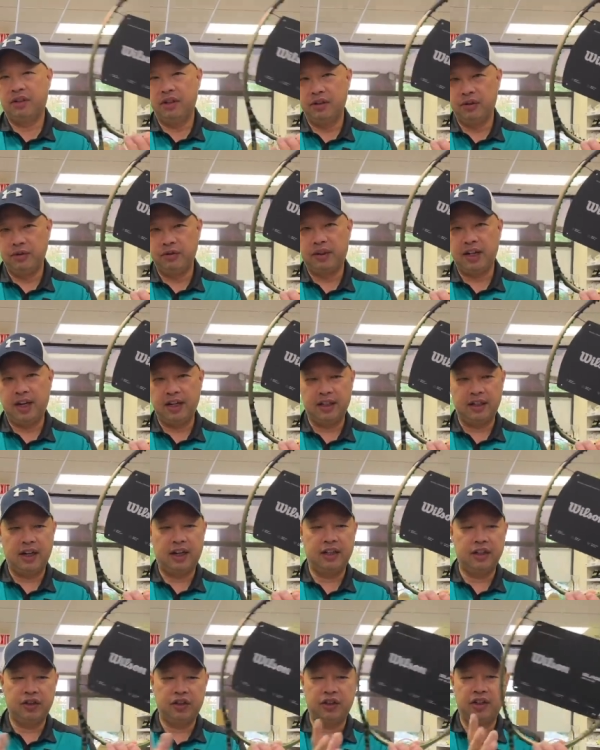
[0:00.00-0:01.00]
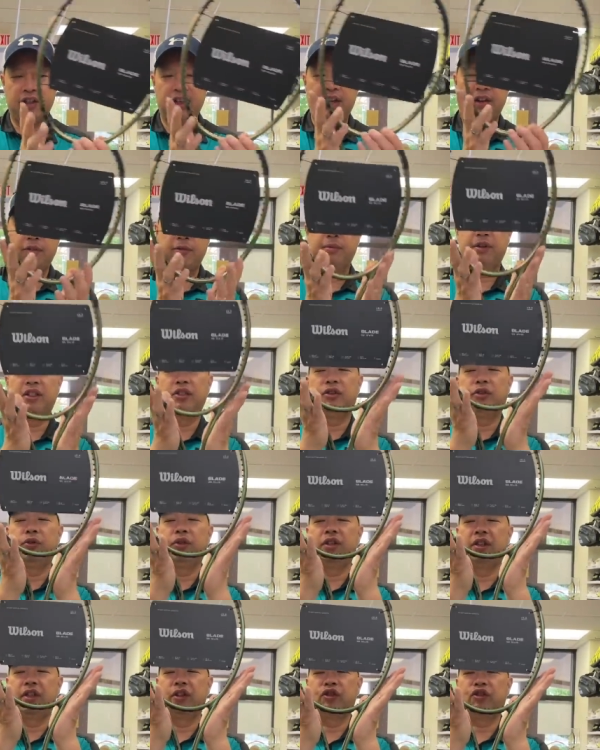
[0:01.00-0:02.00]
new technology that everybody's
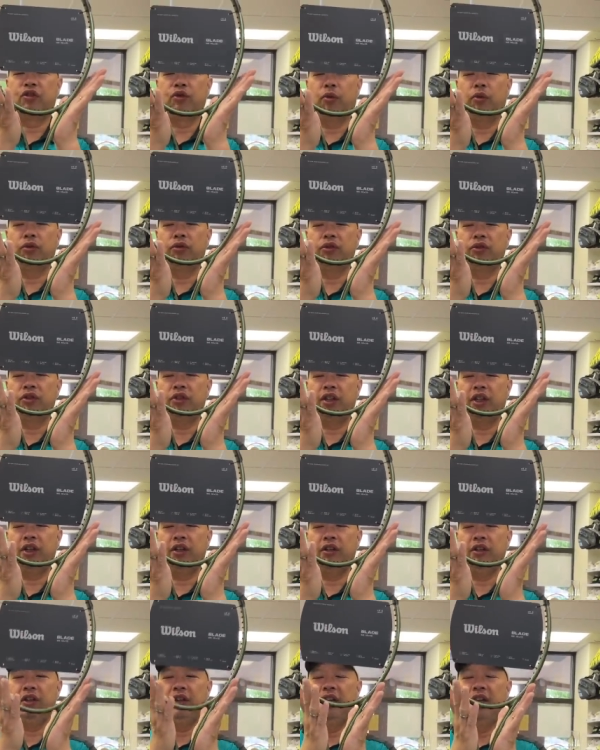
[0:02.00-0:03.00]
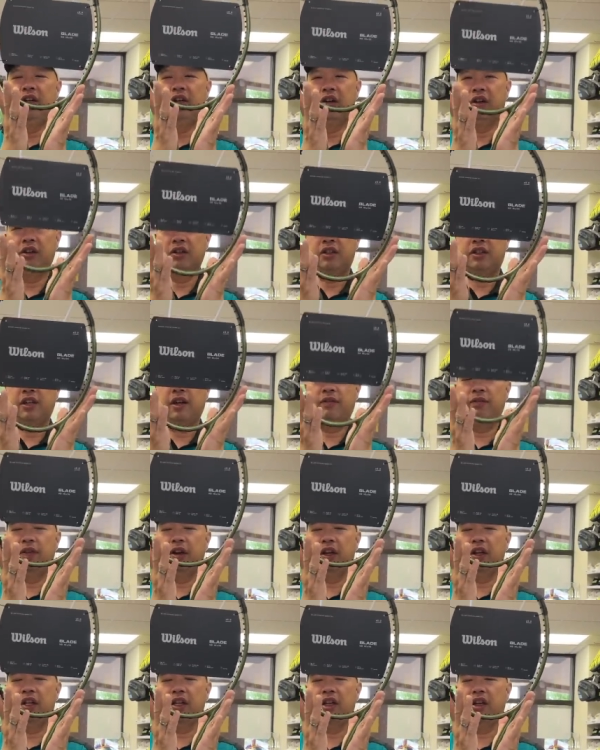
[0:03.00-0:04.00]
doing to the shoulders here, are
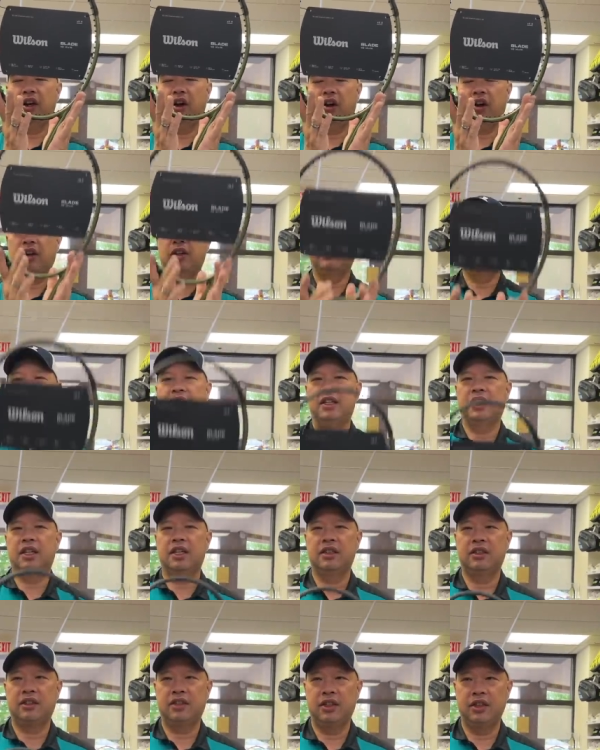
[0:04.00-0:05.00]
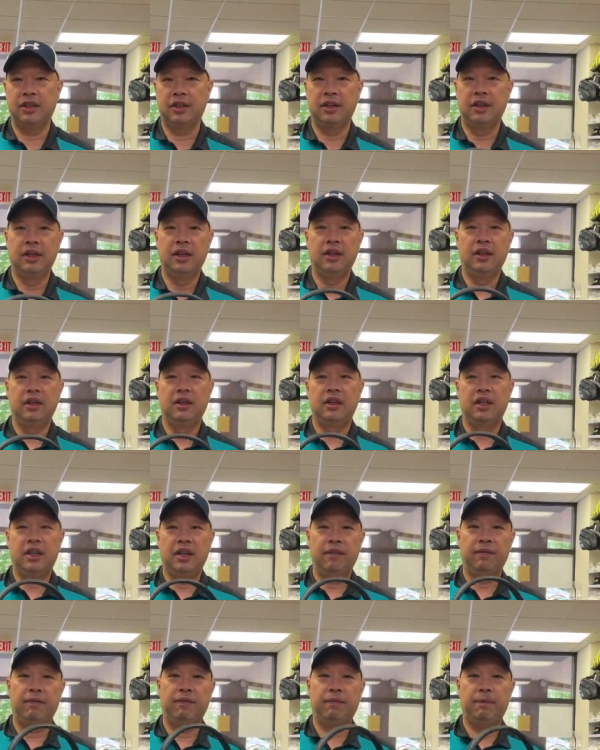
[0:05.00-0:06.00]
definitely causing it to
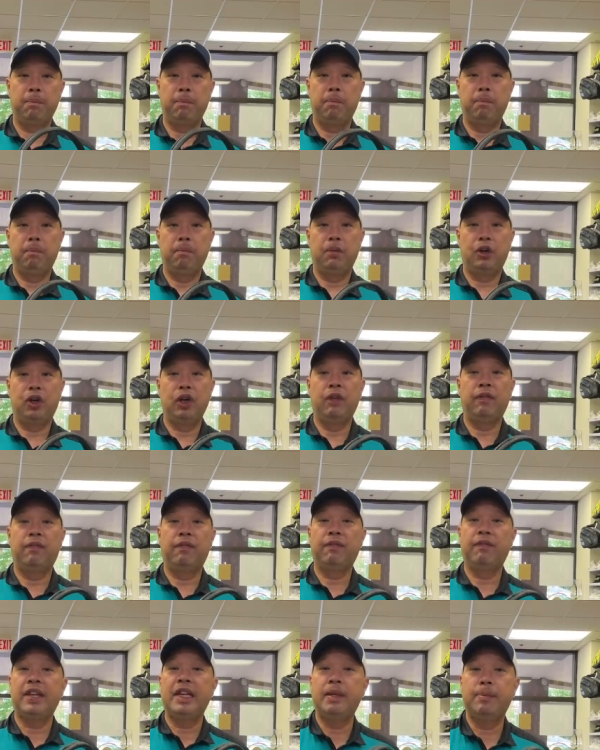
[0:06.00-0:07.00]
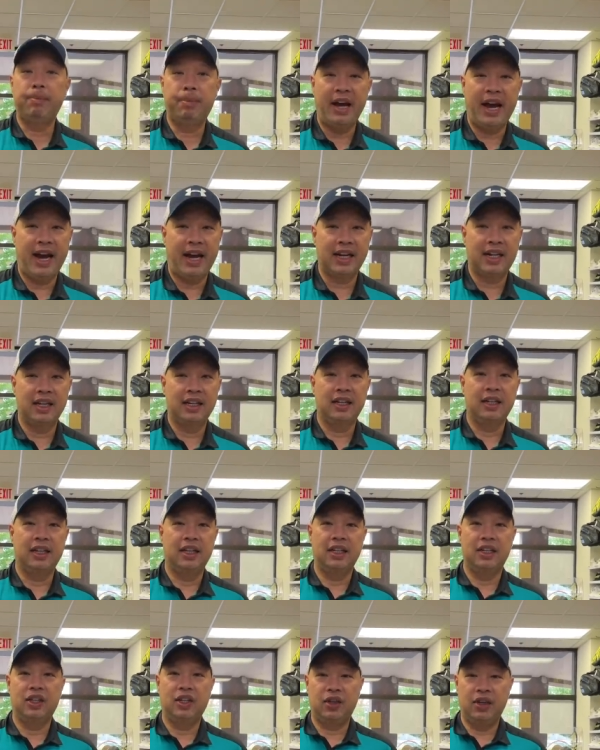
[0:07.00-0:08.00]
give good feedback
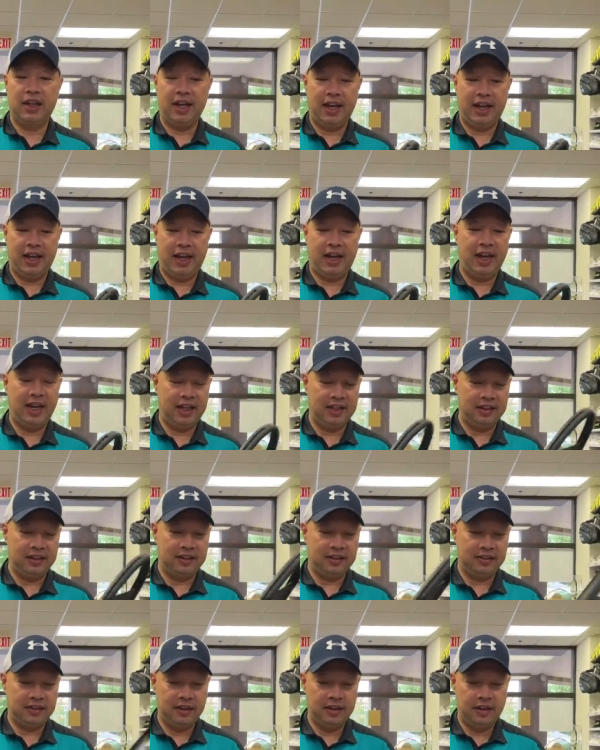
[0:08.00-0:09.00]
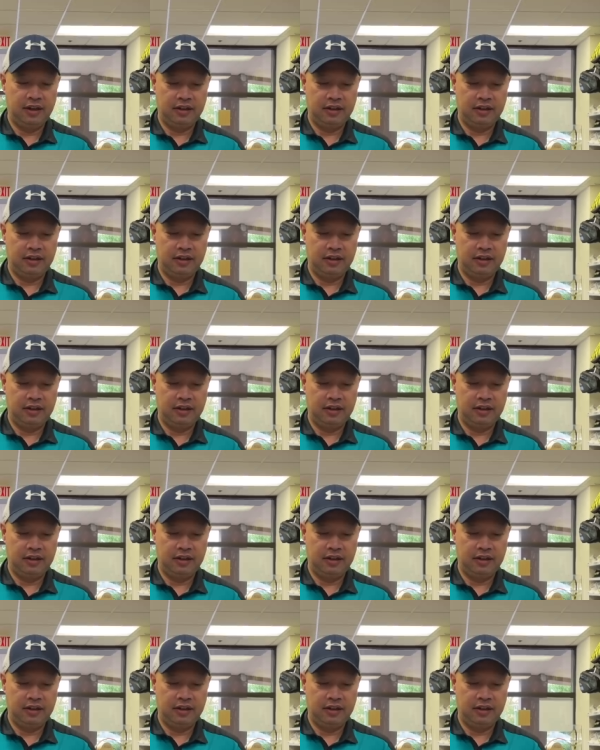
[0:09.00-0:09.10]
into the hands.